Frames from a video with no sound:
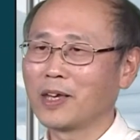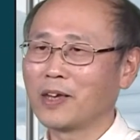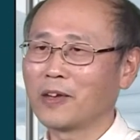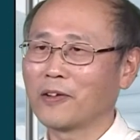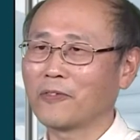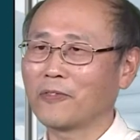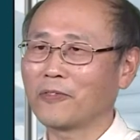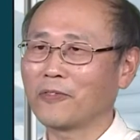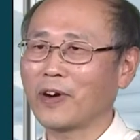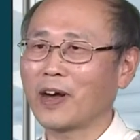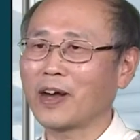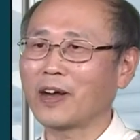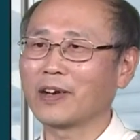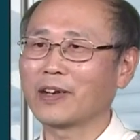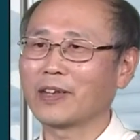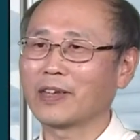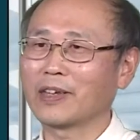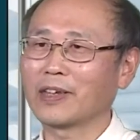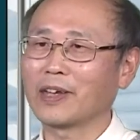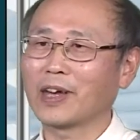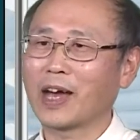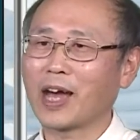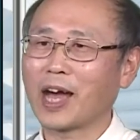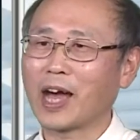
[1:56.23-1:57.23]
And
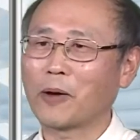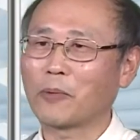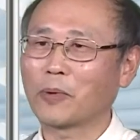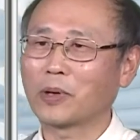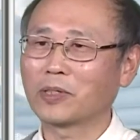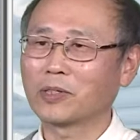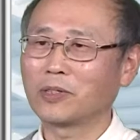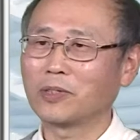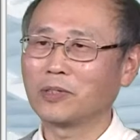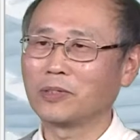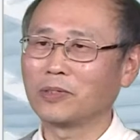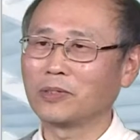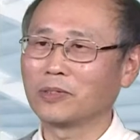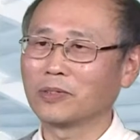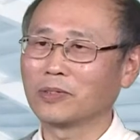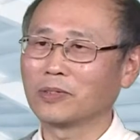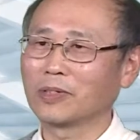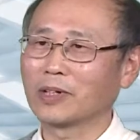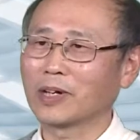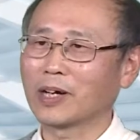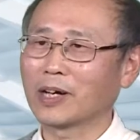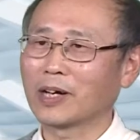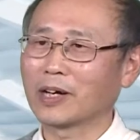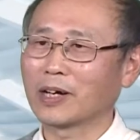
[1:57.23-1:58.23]
finally, I want
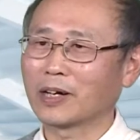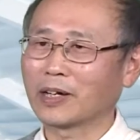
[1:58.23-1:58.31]
to